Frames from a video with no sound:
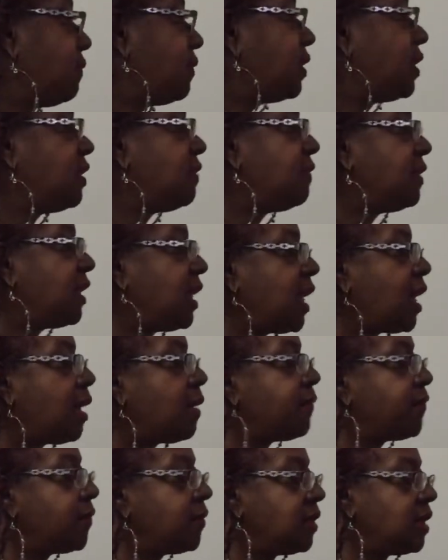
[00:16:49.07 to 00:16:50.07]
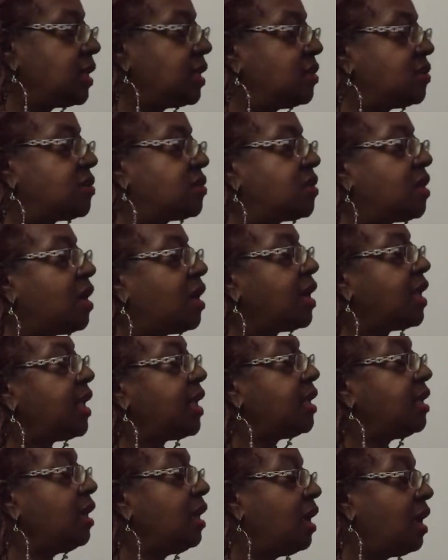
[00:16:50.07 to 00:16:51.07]
are really, really helpful getting
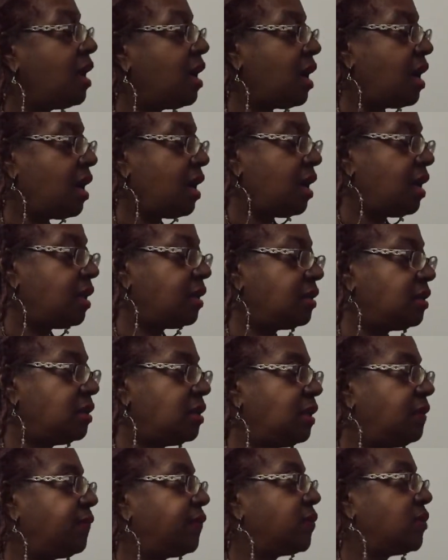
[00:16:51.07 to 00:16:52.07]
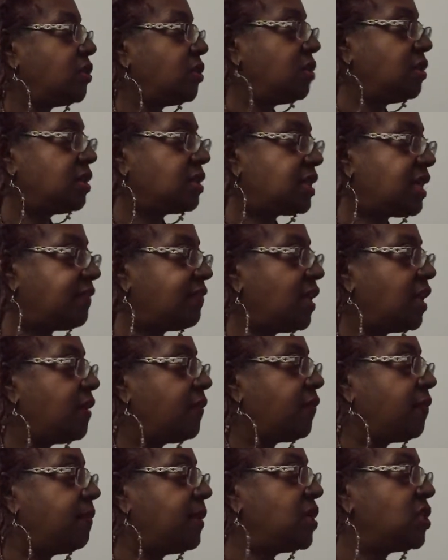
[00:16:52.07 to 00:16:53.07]
started. Good for doulas to have that
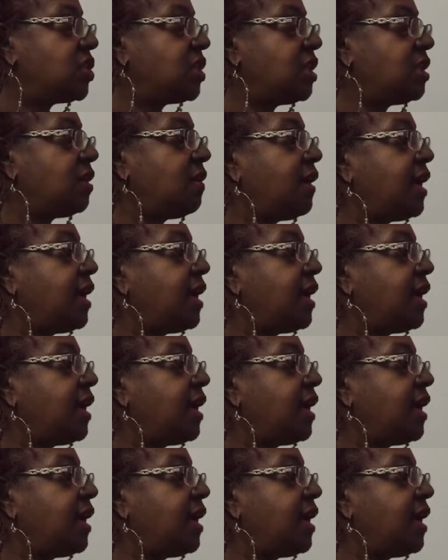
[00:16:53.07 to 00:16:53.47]
information in